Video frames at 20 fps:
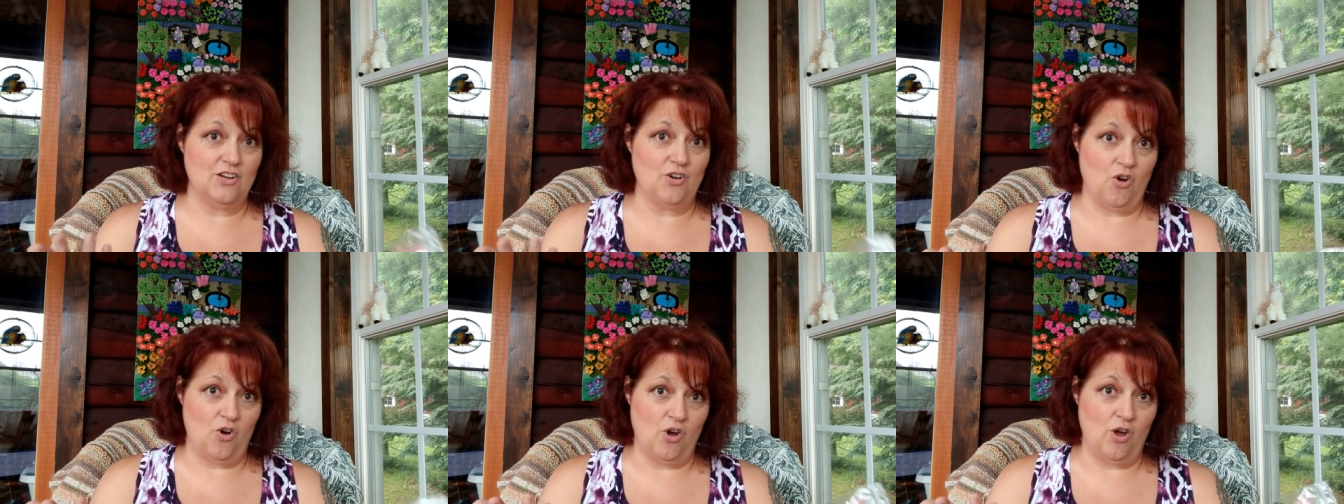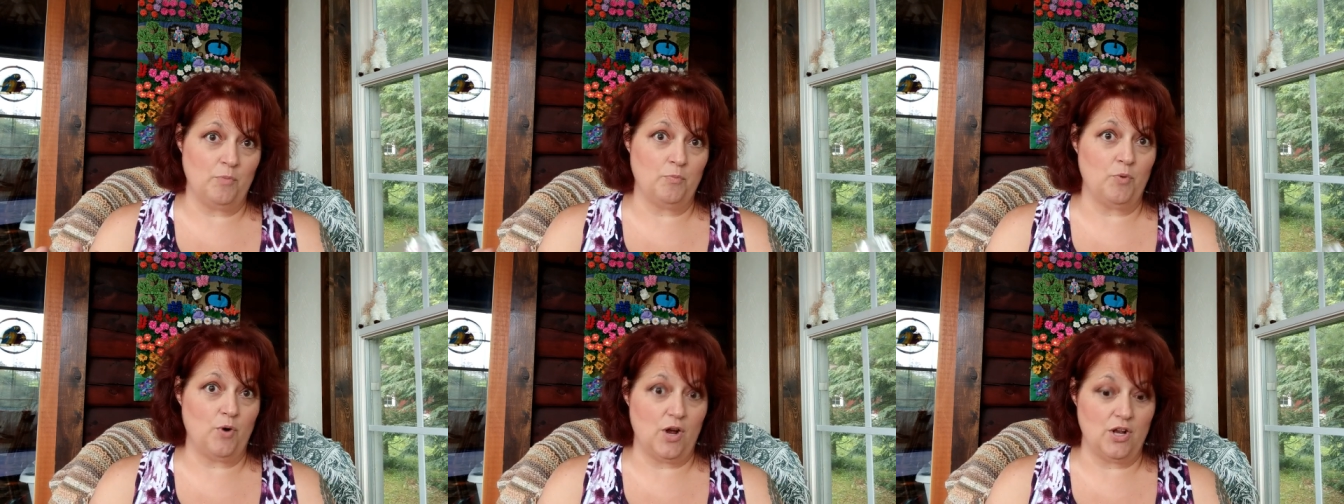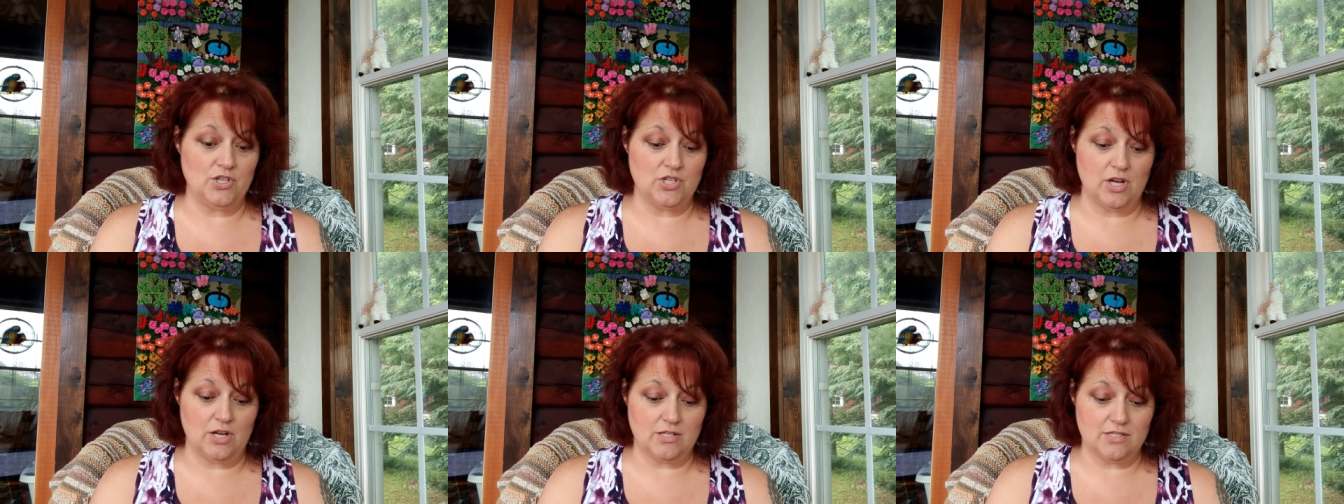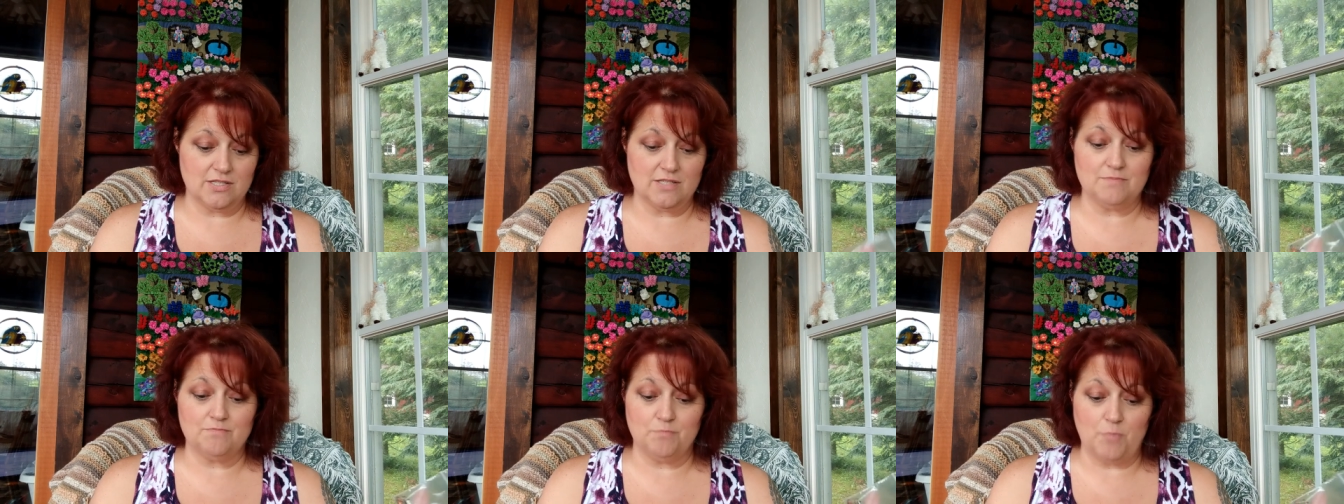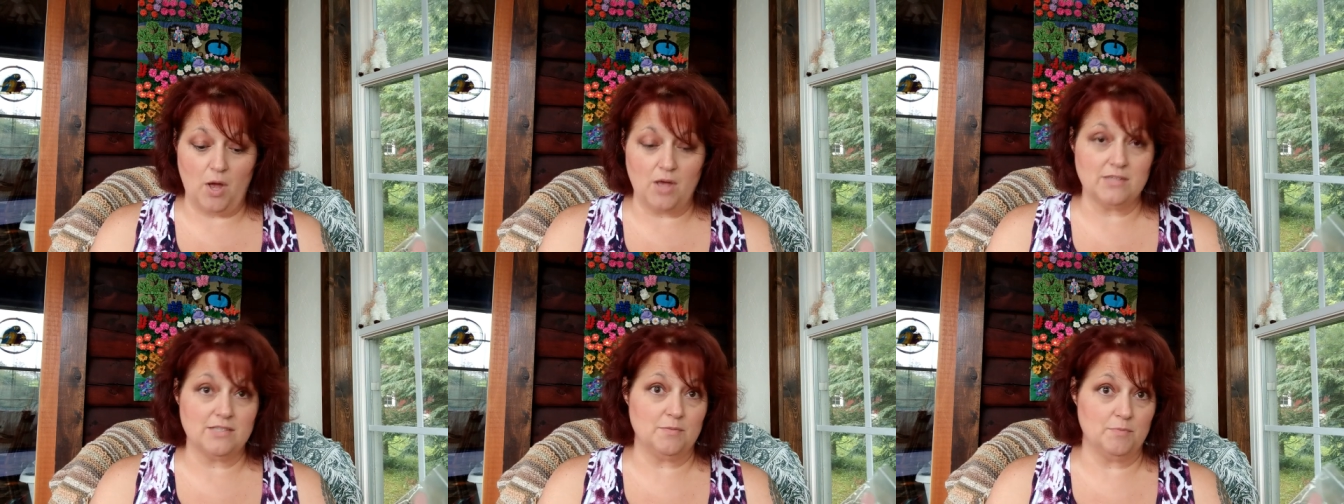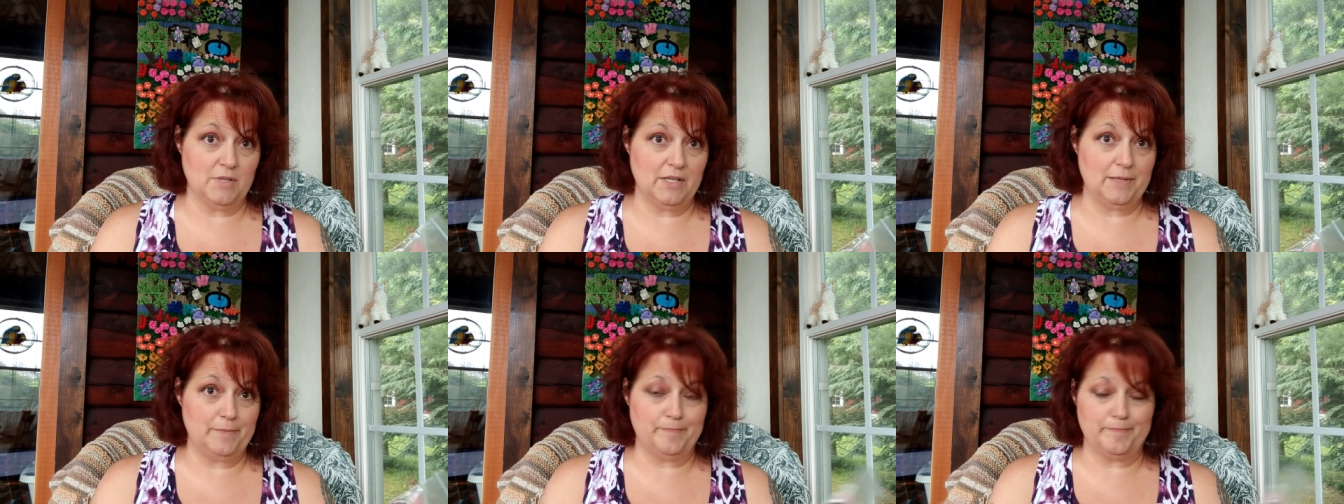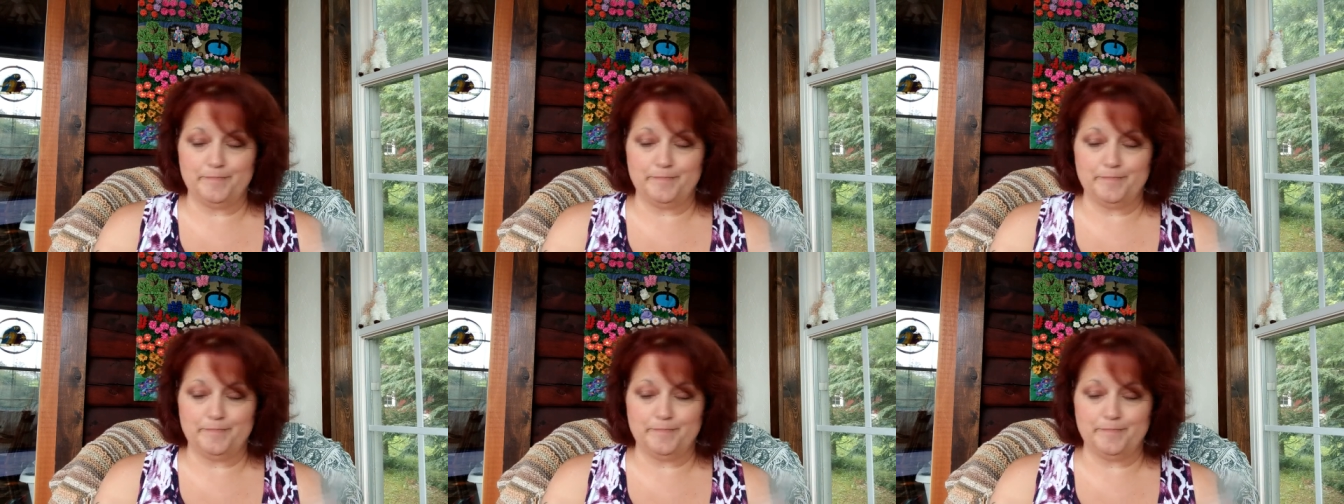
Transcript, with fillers: on projects, possibly.